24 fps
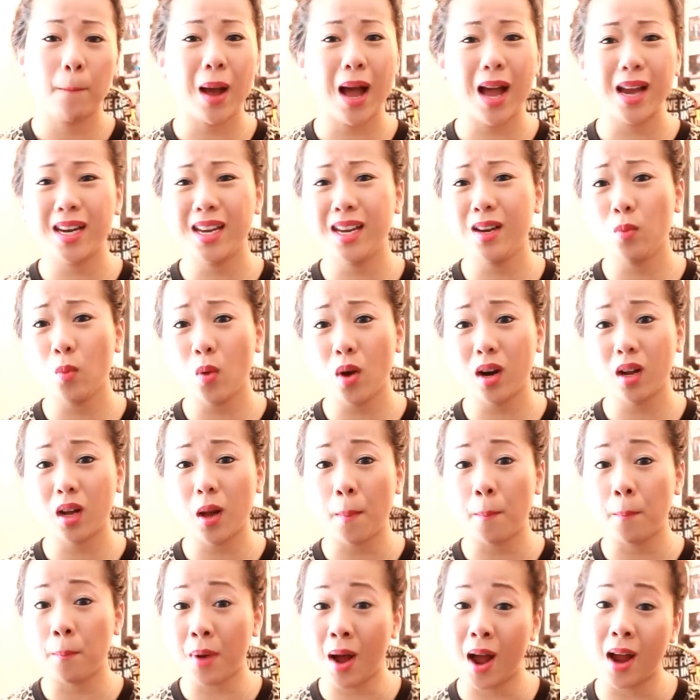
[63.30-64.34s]
I didn't want to
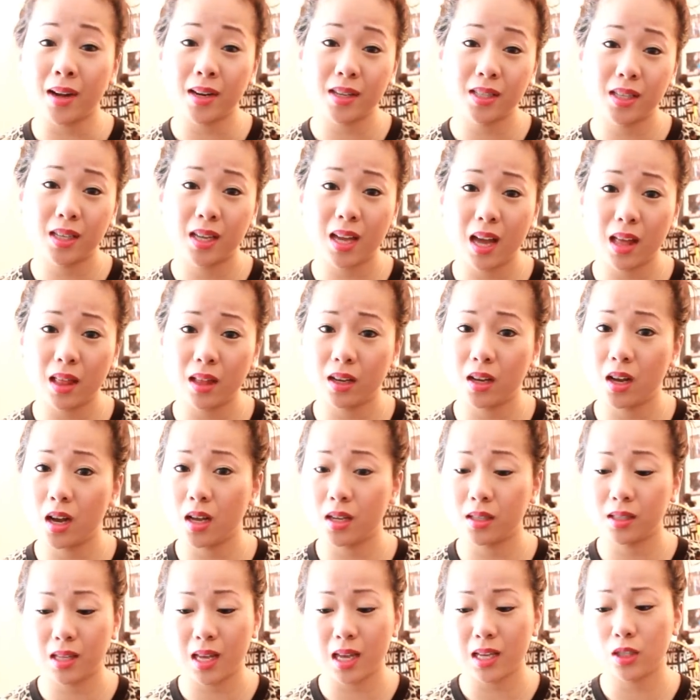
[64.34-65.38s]
combine it together
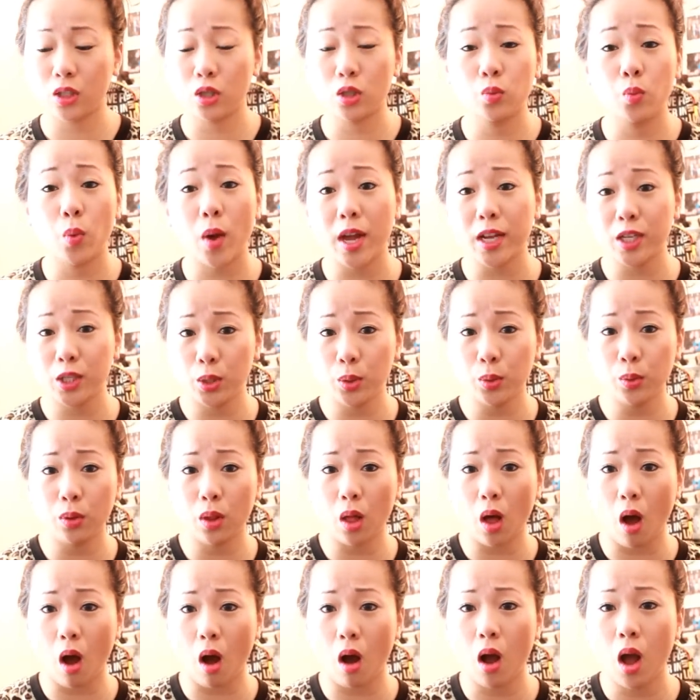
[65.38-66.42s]
because that's just way too
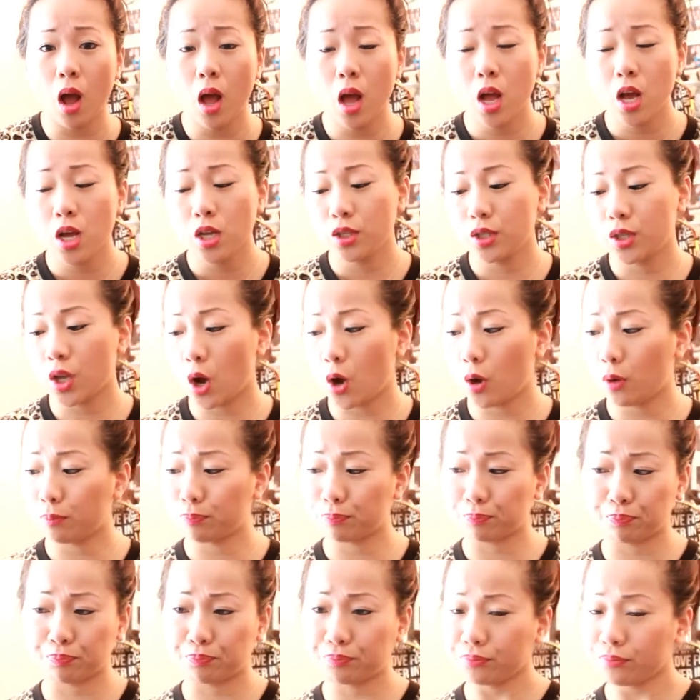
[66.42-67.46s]
long,
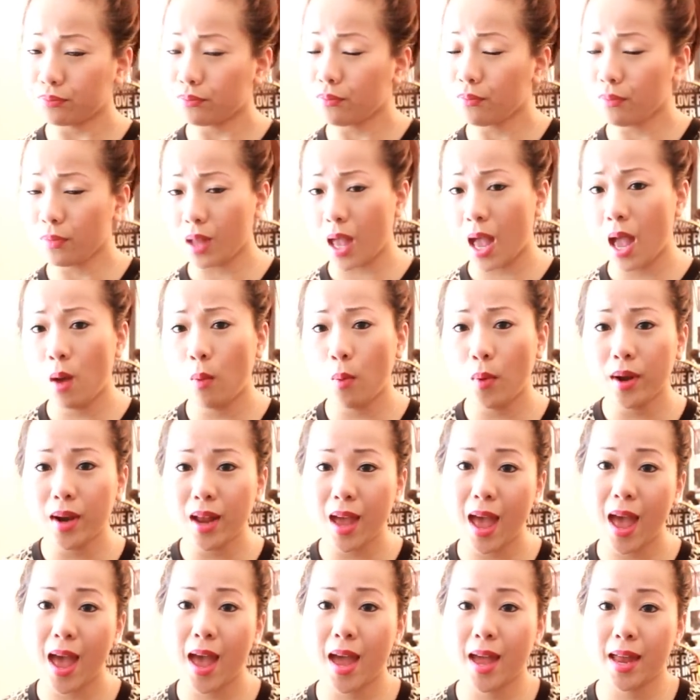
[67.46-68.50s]
so I went
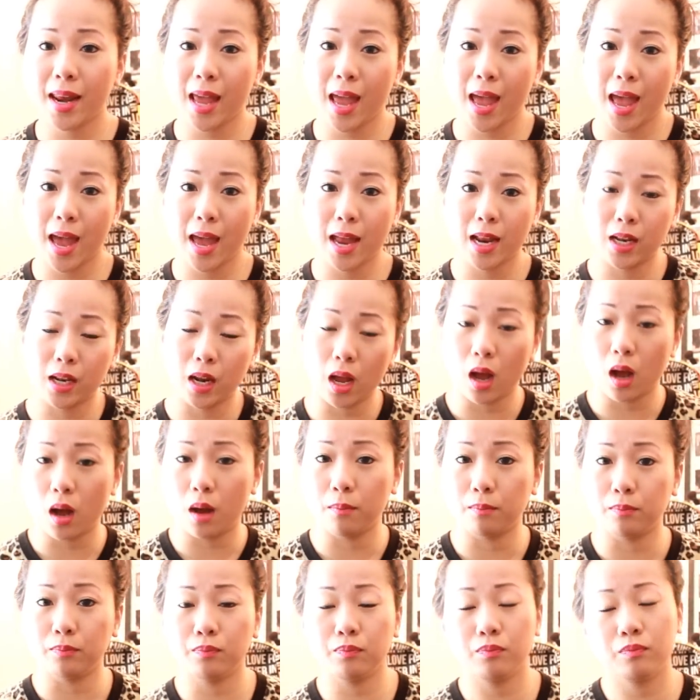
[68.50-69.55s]
ahead
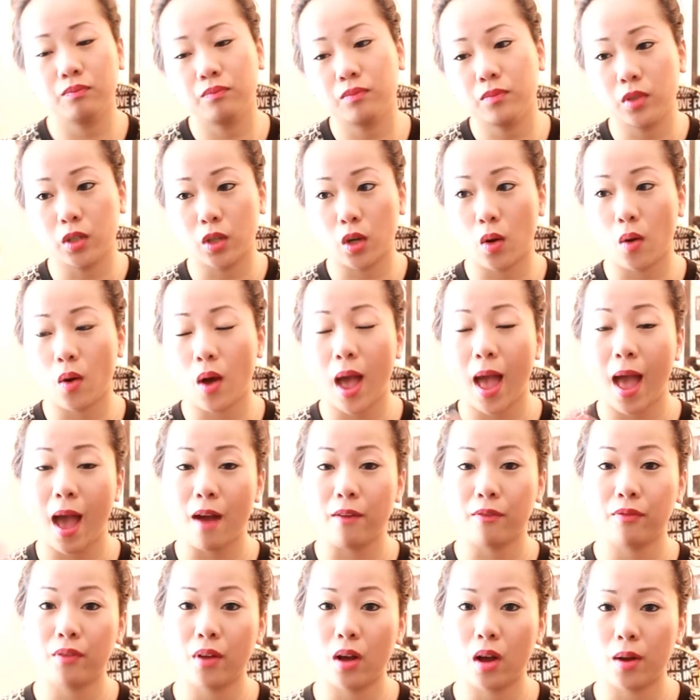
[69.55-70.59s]
and you know,
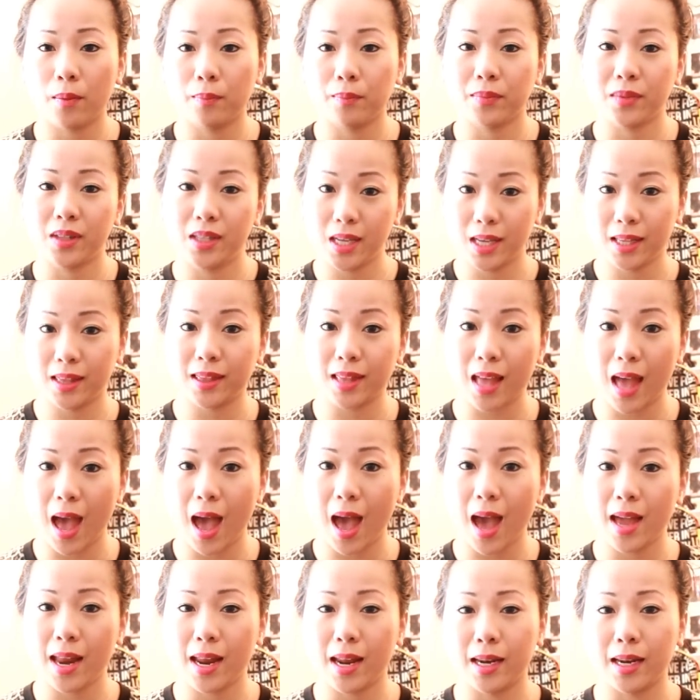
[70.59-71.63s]
did
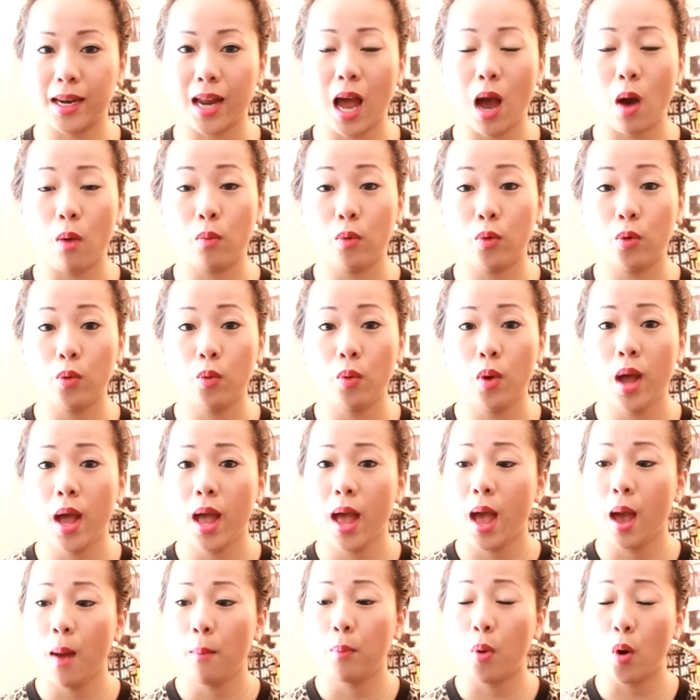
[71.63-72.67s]
that, and I will
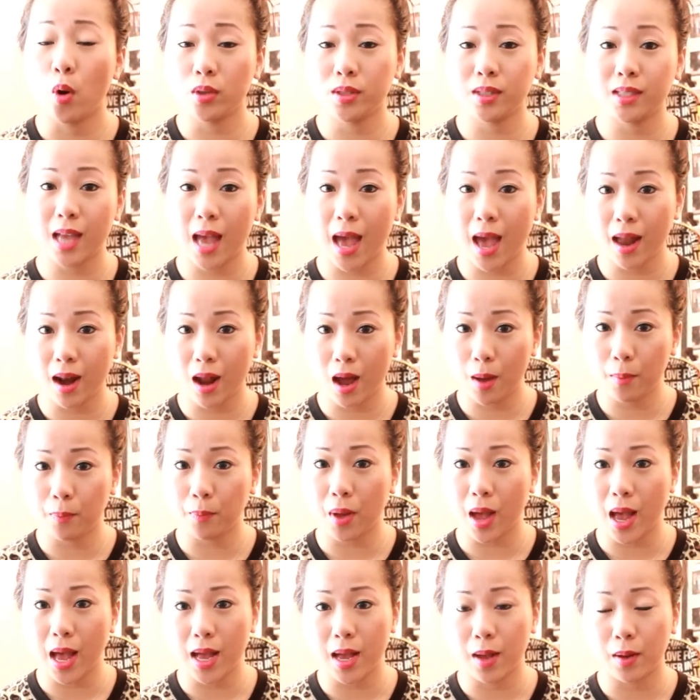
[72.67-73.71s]
post that
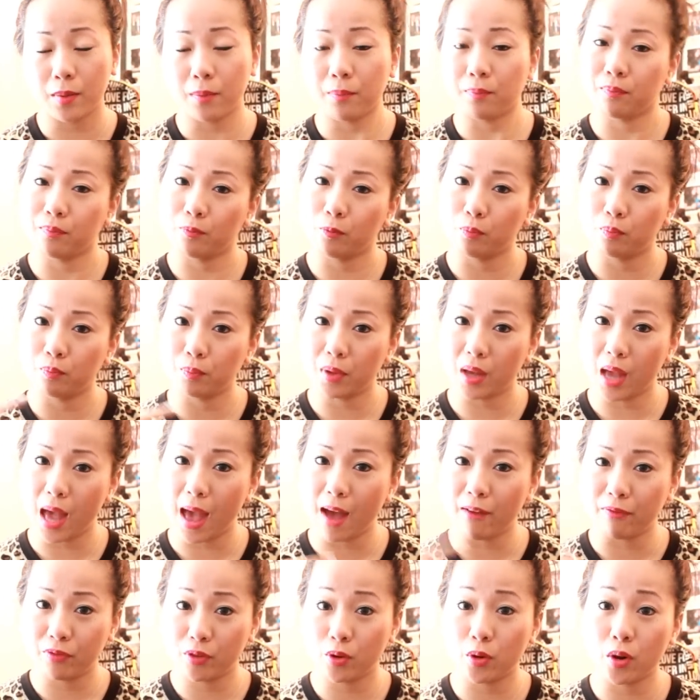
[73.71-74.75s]
up
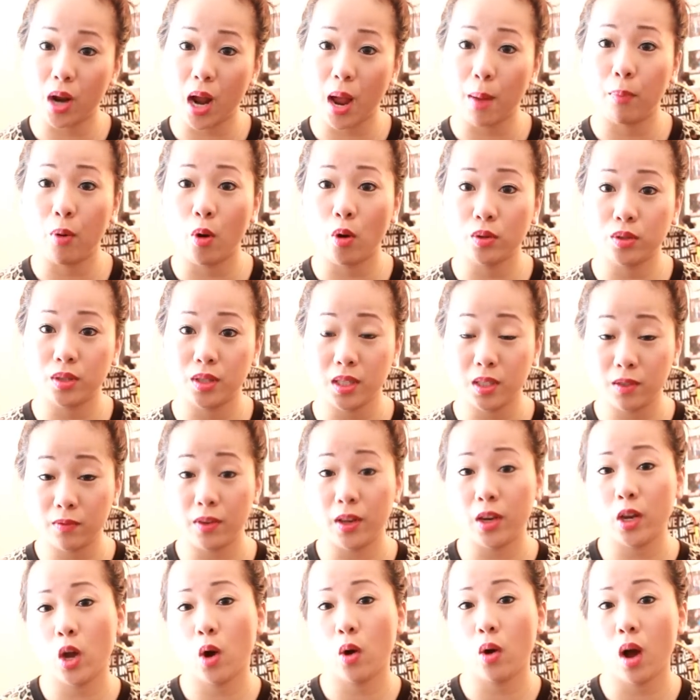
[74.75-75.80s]
after I post this
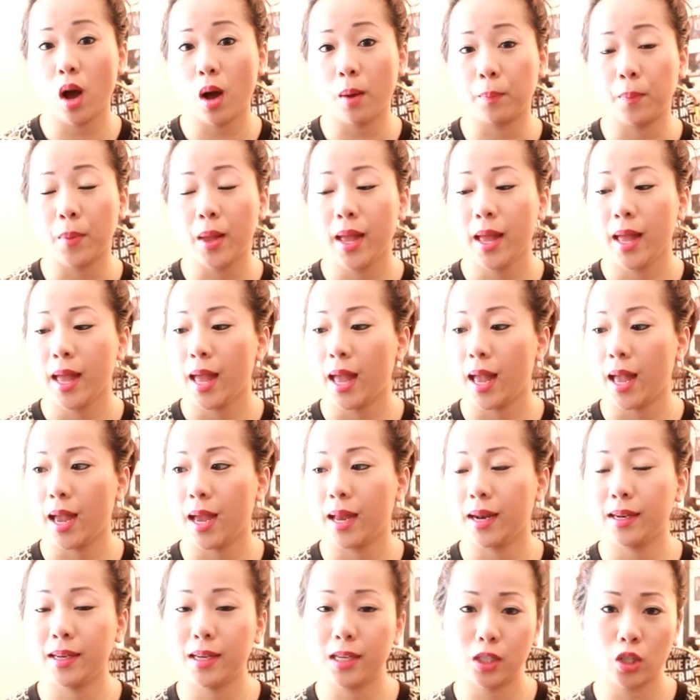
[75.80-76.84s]
video up,
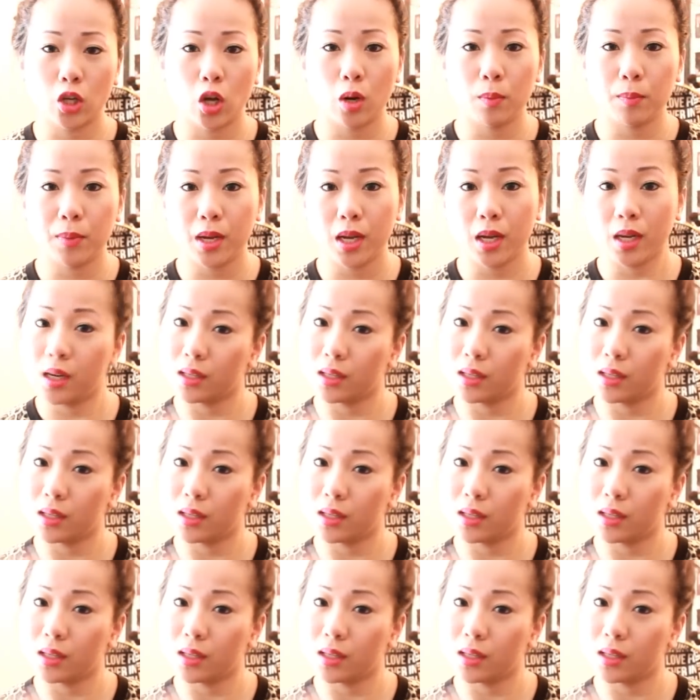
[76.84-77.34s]
and it's gonna